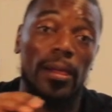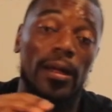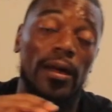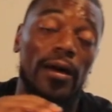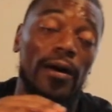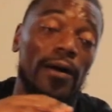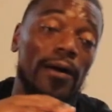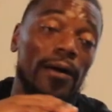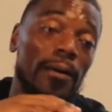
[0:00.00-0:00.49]

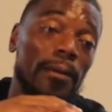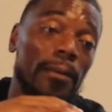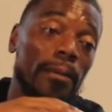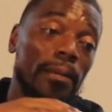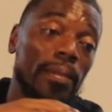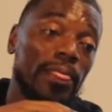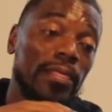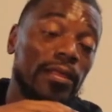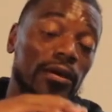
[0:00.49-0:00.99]

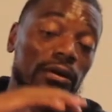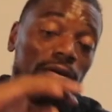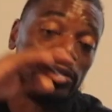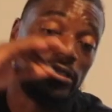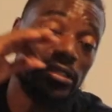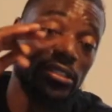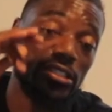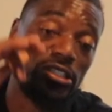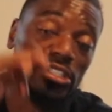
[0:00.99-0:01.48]
You know,
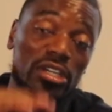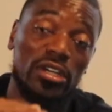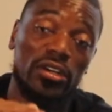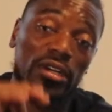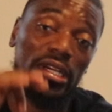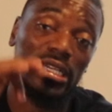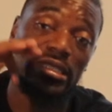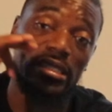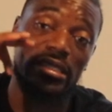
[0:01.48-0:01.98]

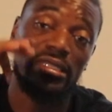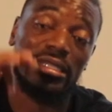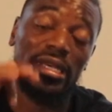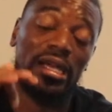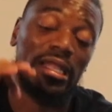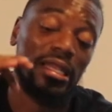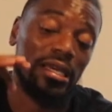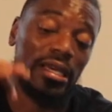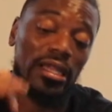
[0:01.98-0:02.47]
sugar is a
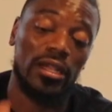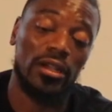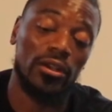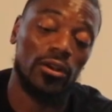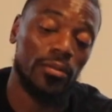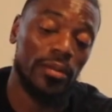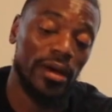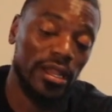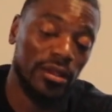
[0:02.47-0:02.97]
silent killer.
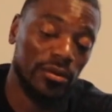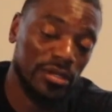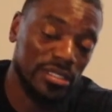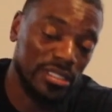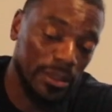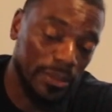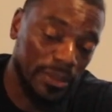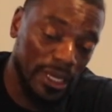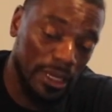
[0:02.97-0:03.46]
Nobody
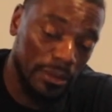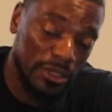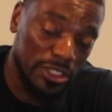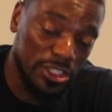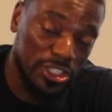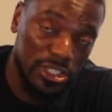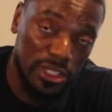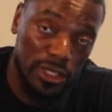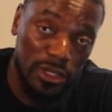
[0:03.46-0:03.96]
wants to blame the
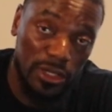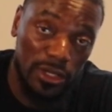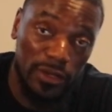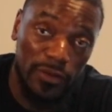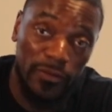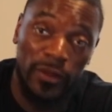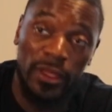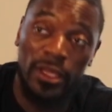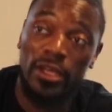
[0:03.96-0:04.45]
sugar.